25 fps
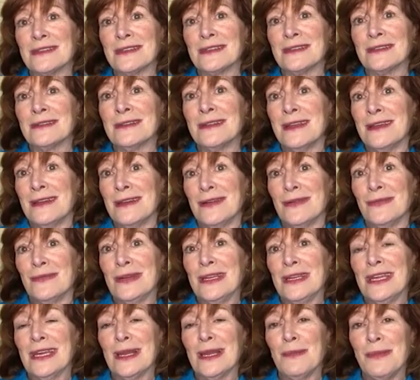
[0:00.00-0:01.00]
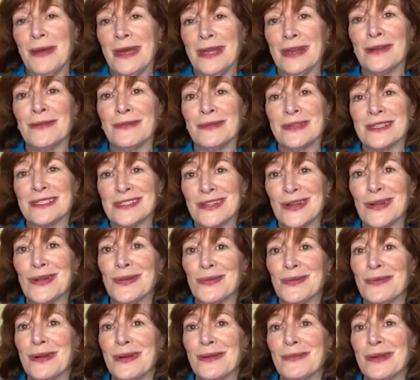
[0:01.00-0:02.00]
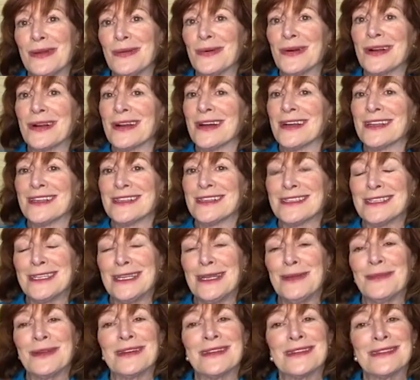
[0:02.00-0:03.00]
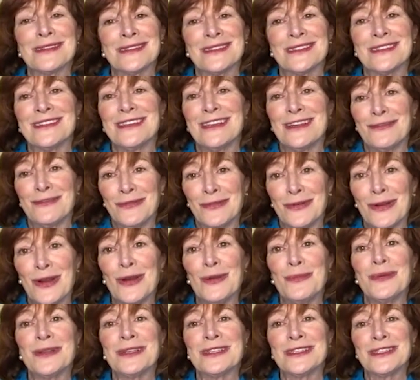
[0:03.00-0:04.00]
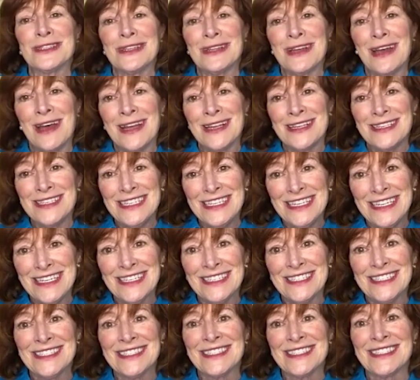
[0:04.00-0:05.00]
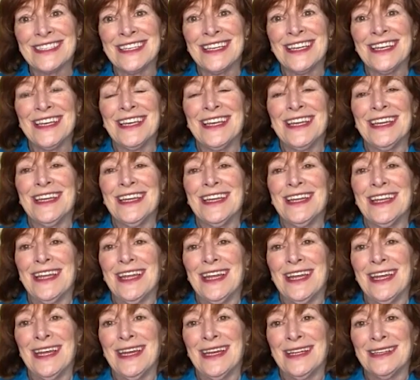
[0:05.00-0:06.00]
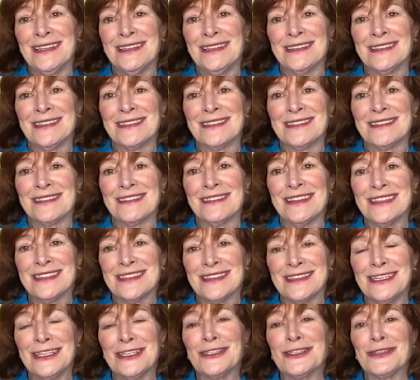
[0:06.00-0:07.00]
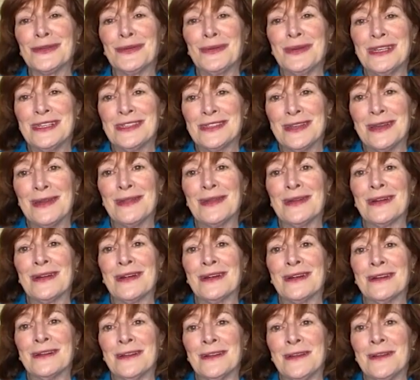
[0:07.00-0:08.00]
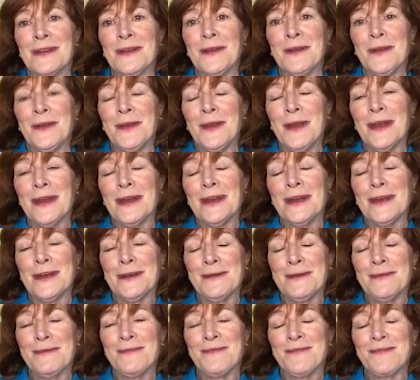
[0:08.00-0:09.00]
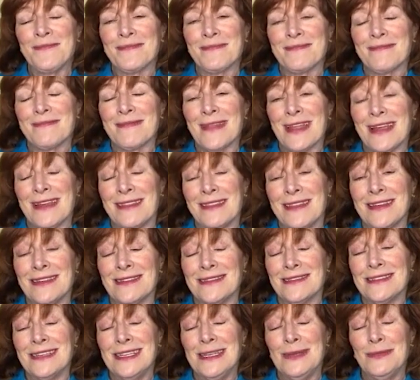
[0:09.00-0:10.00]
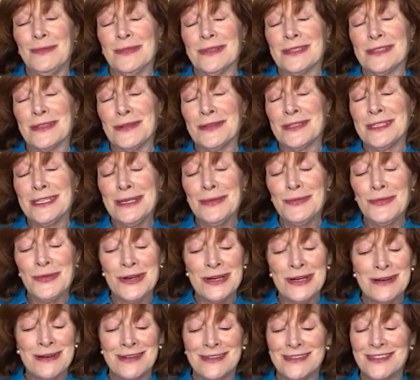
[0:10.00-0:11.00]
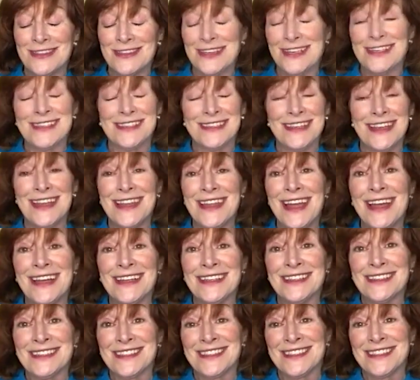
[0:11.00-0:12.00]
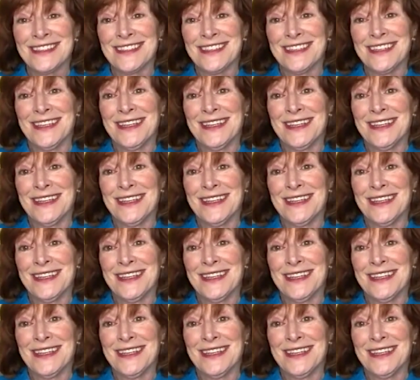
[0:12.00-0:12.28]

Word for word: And we get a better result when we work on a team, because if we're open to ideas and listening to each other, I think teamwork, just say yes.